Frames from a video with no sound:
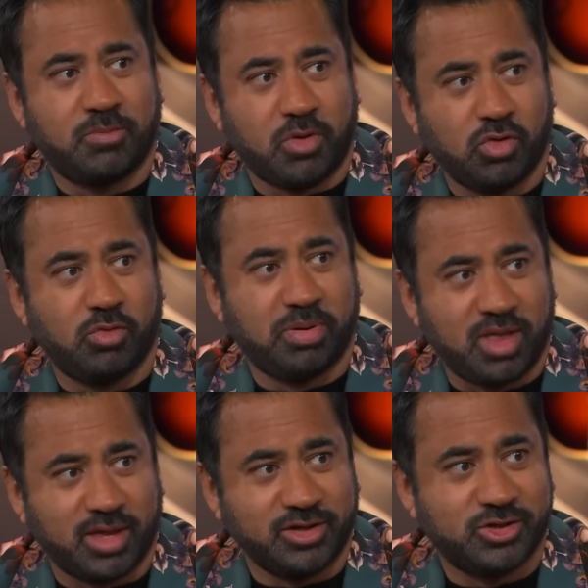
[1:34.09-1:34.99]
going to polar
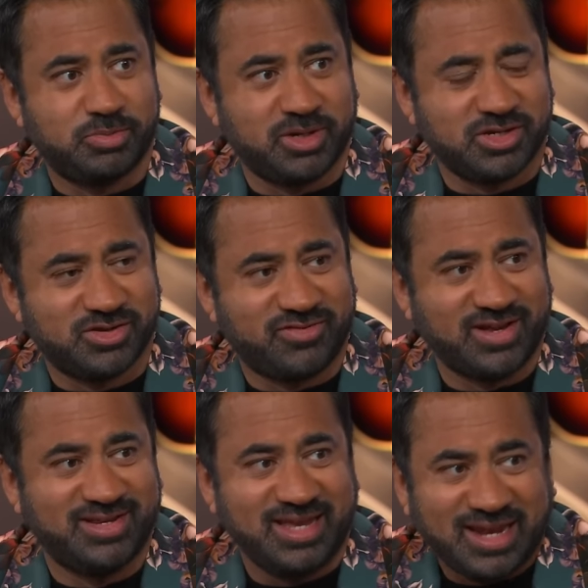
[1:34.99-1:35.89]
plunge because if
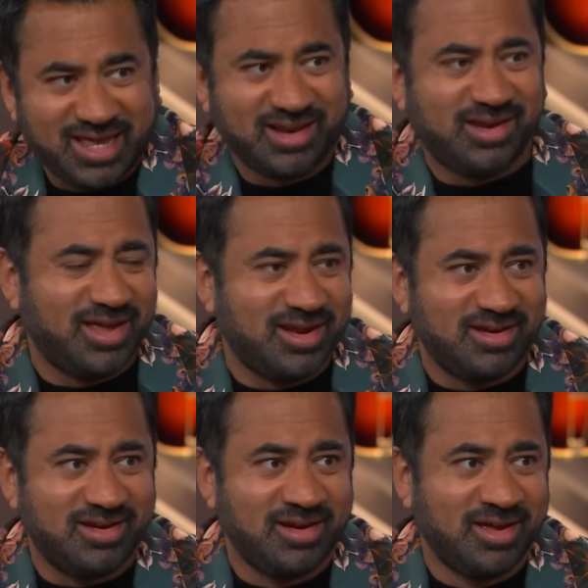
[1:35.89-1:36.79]
I did it
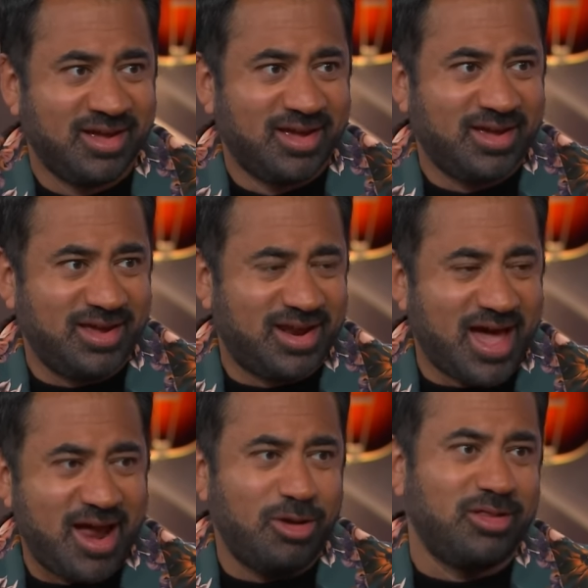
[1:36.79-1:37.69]
in in
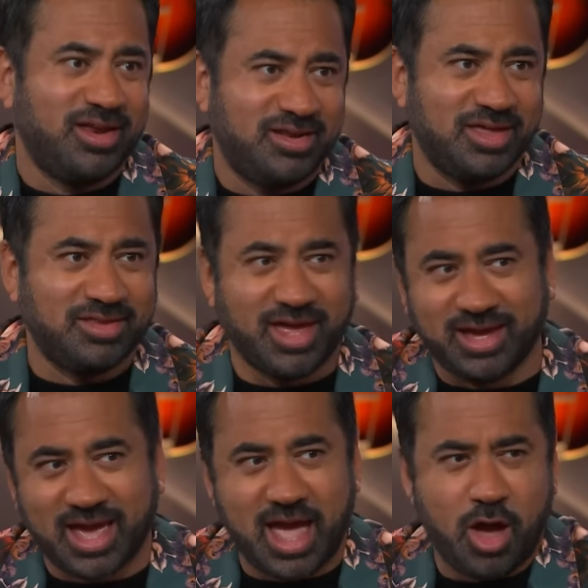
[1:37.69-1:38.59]
Ireland than
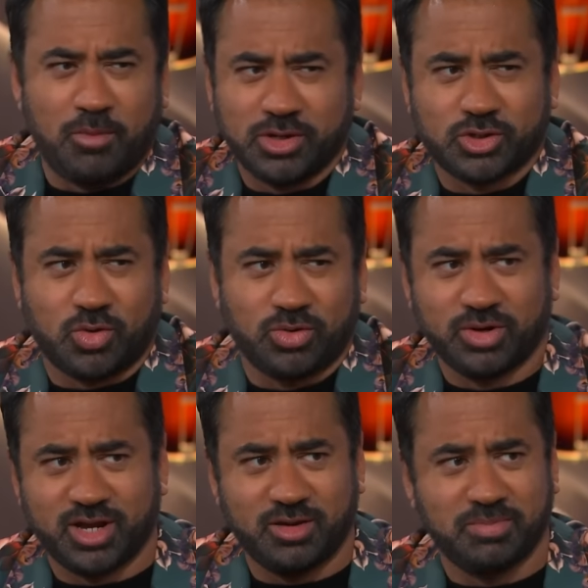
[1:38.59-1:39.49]
like how much
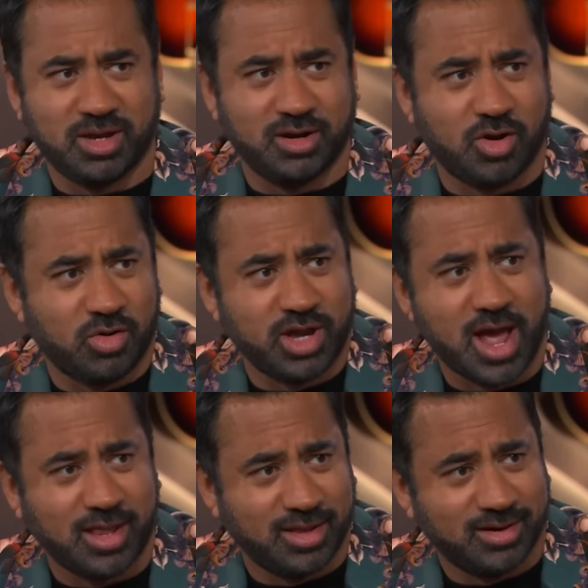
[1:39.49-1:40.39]
colder can it be in Coney
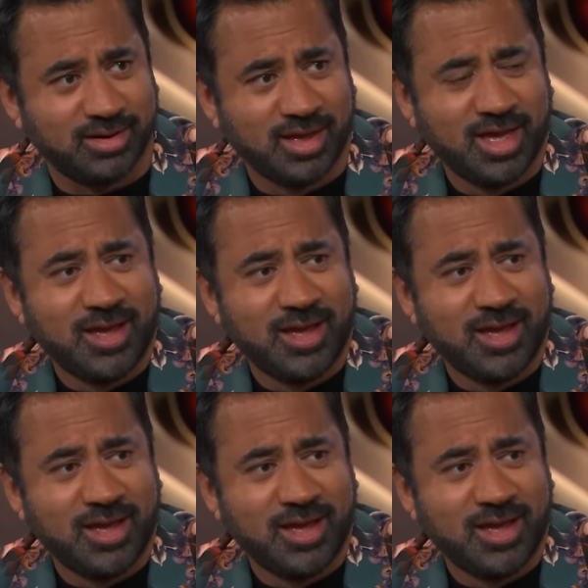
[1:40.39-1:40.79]
Island